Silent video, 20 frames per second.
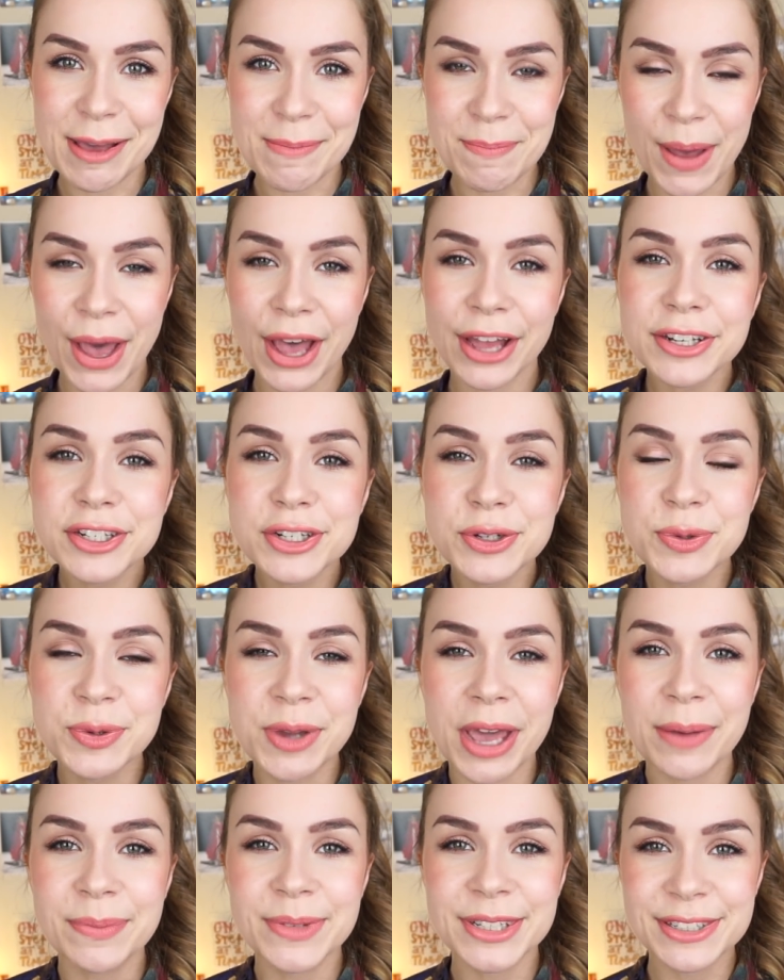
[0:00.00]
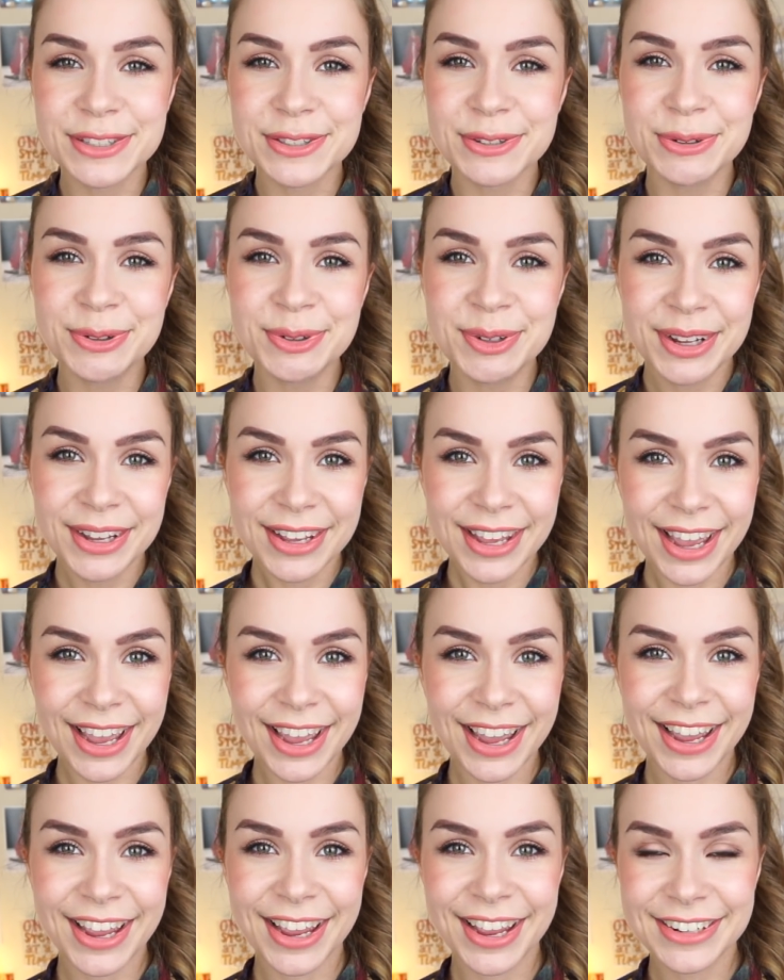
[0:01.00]
Part 2 coming soon,
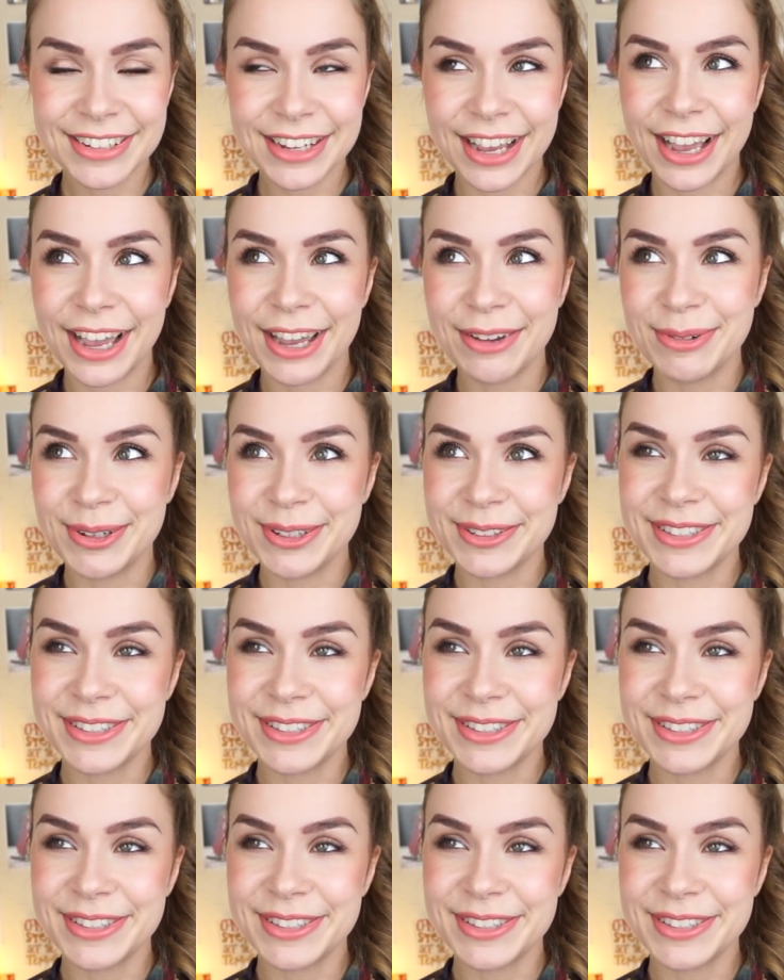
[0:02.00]
and I will